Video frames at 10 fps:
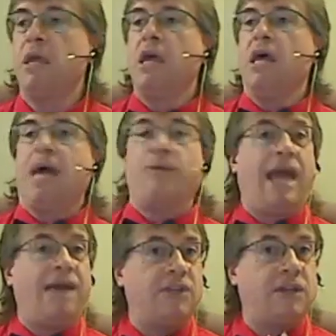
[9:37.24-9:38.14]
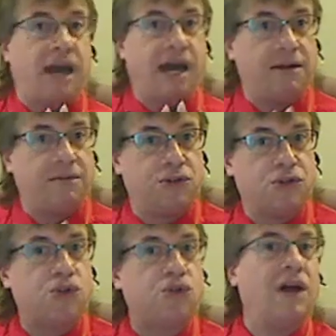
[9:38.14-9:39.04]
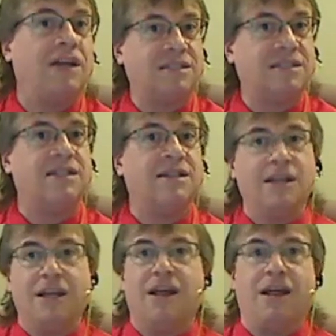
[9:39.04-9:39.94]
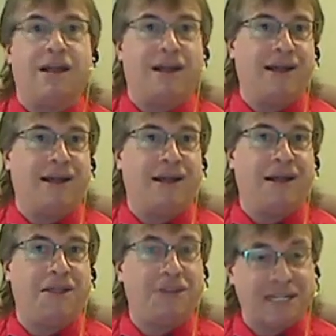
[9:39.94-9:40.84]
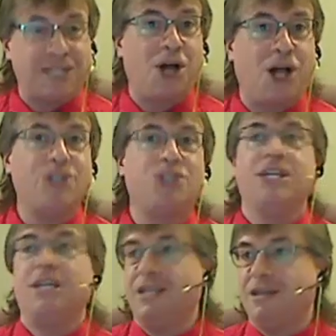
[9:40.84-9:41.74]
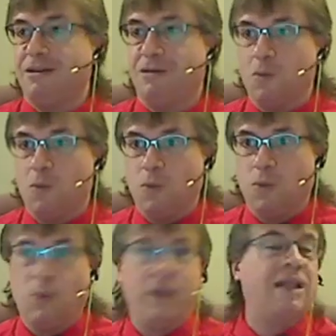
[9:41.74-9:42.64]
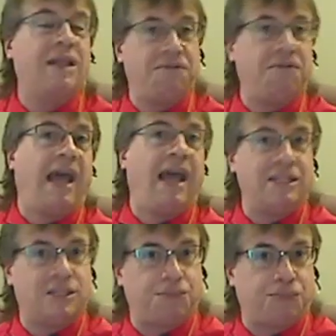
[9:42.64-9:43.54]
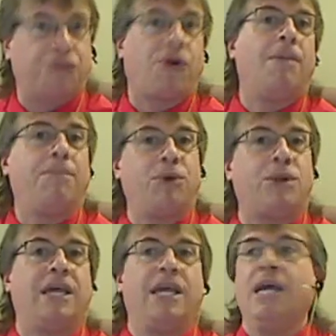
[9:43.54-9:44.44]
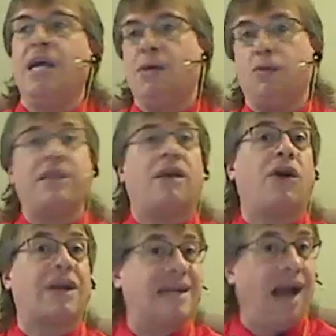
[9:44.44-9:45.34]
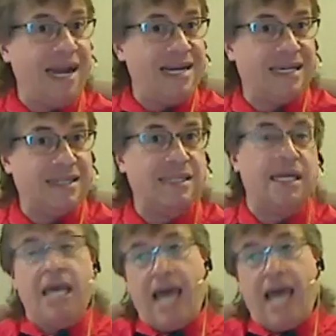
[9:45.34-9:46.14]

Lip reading: And we have to kind of trust the technology will advance properly with our guidance.